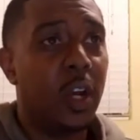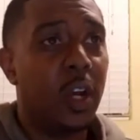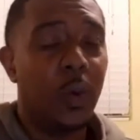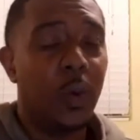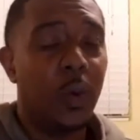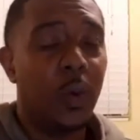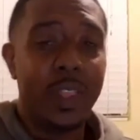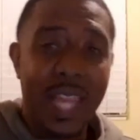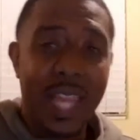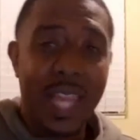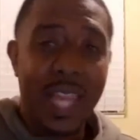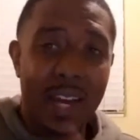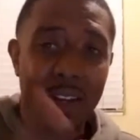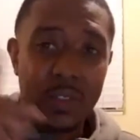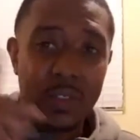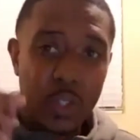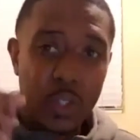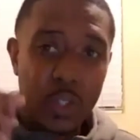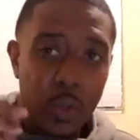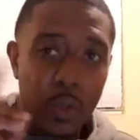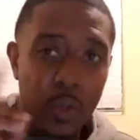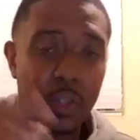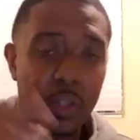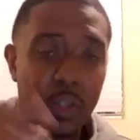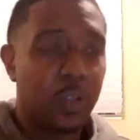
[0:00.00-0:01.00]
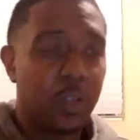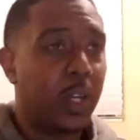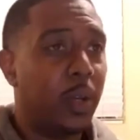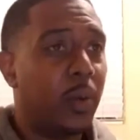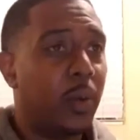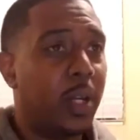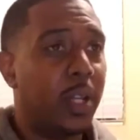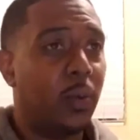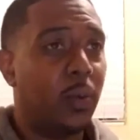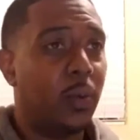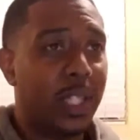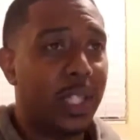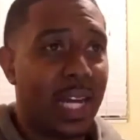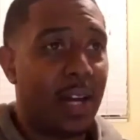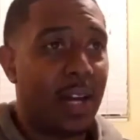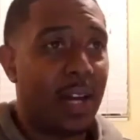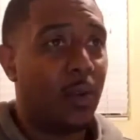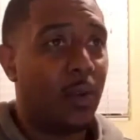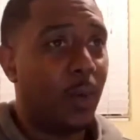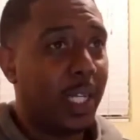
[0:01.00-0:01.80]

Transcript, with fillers: without two or three without